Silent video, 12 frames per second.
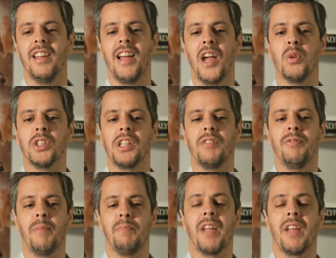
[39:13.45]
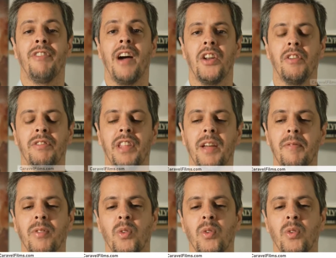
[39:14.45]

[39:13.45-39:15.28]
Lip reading: I was a big fan of them